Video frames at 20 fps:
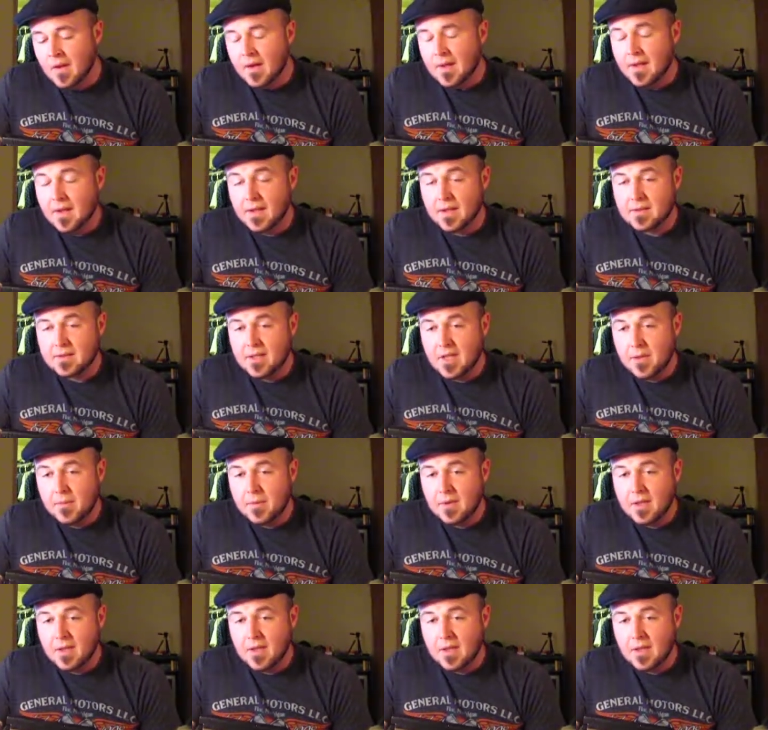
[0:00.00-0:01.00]
is
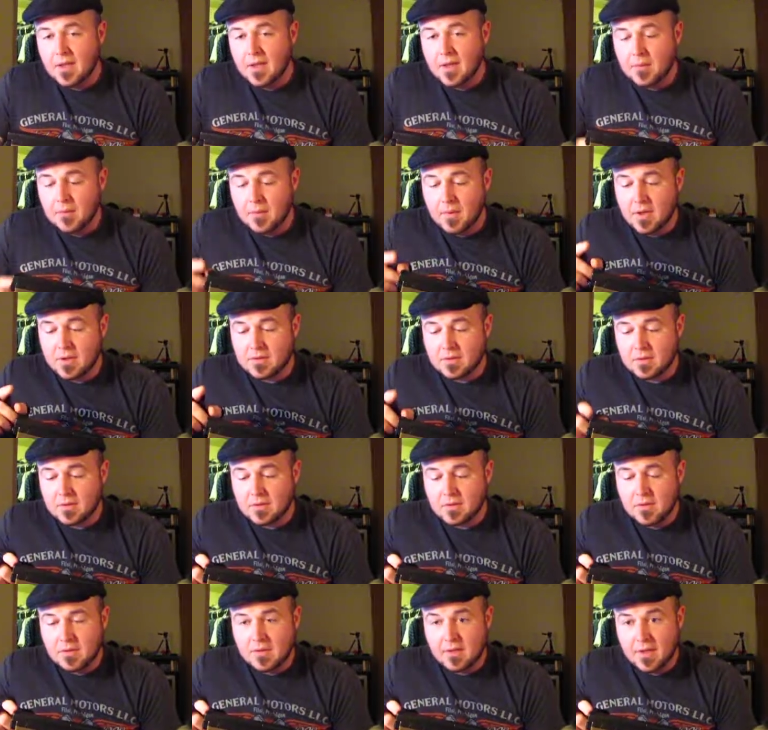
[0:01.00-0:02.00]
keeping the muzzle
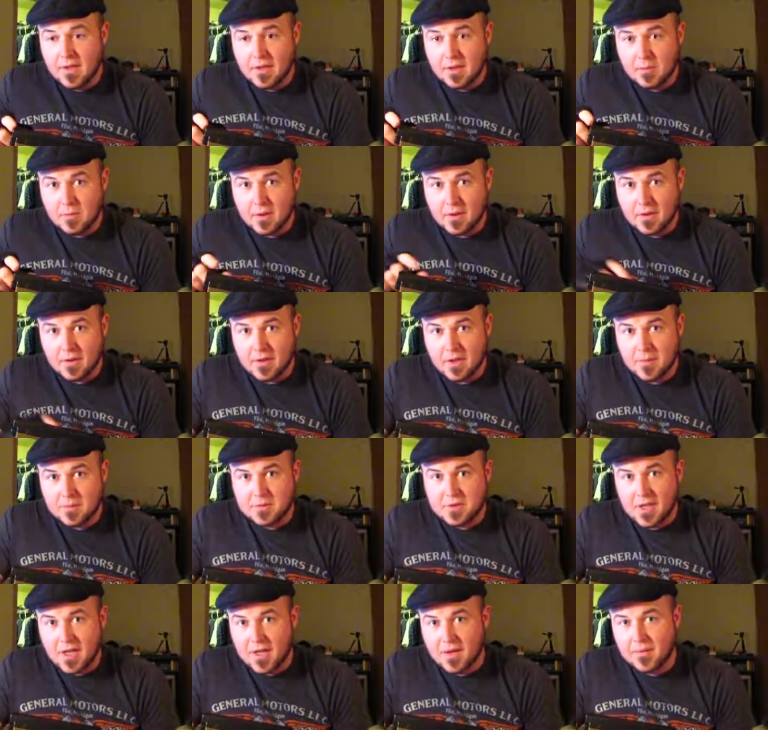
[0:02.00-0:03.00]
the bullet
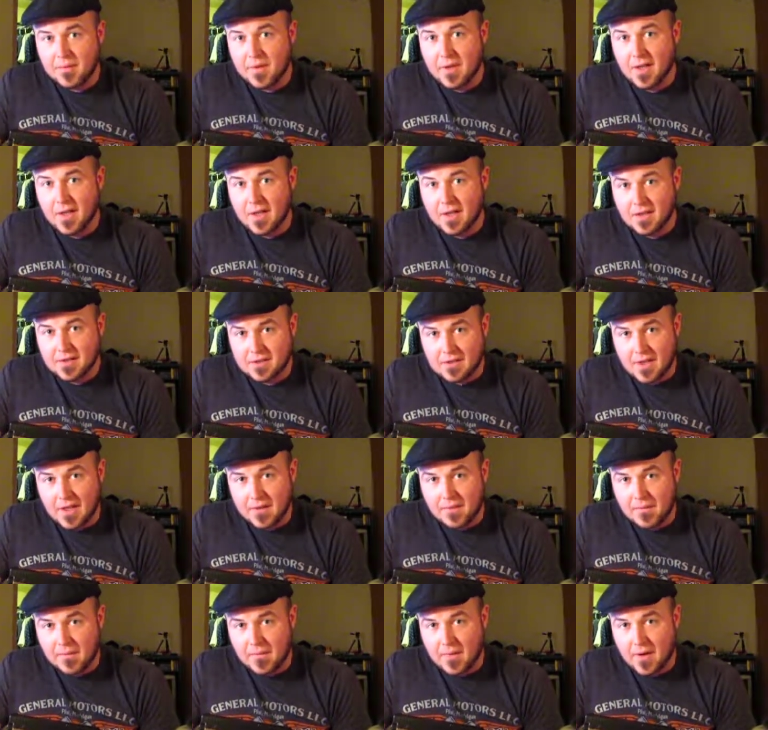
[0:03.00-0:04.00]
comes out of in a
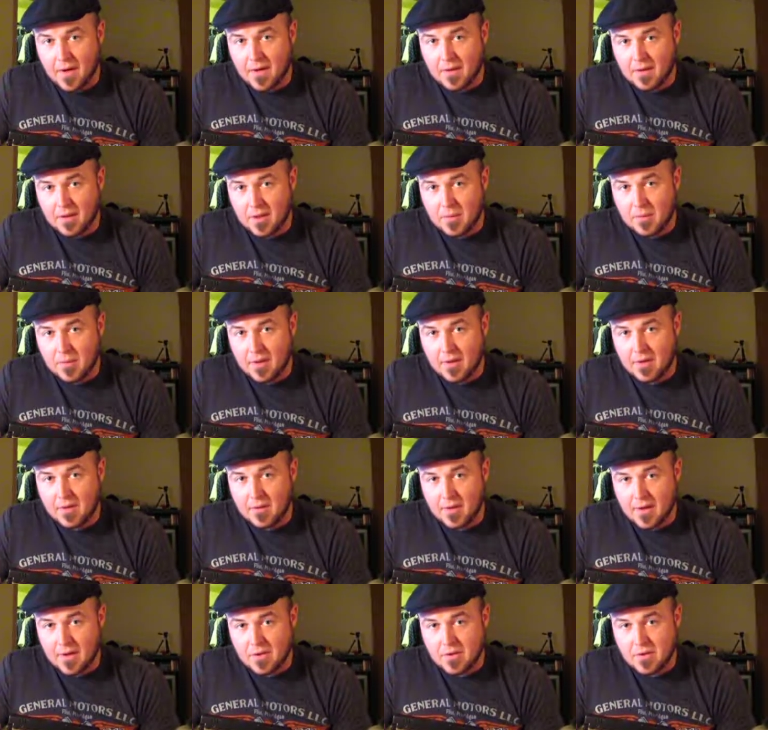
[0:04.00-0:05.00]
safe and very deliberate
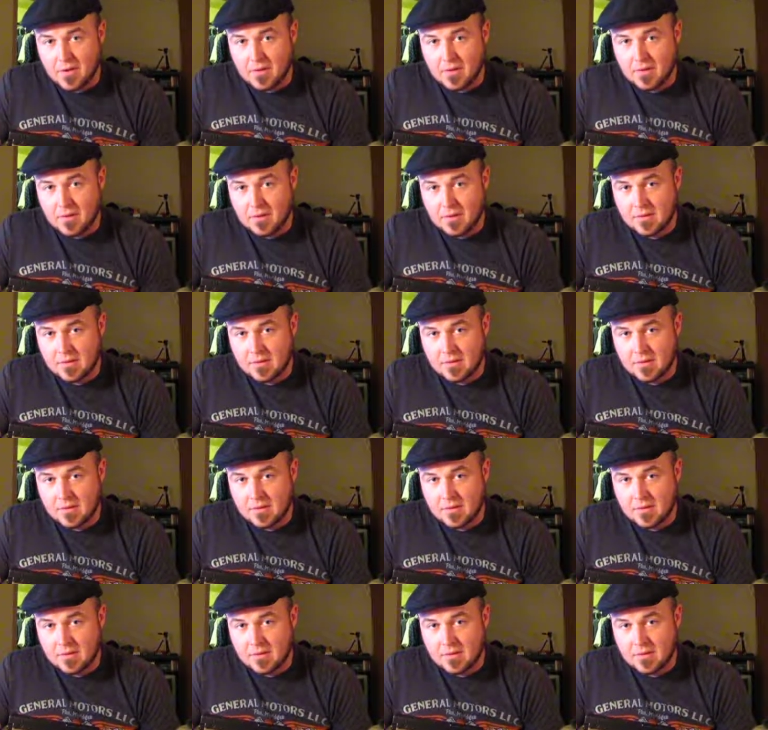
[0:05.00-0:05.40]
direction.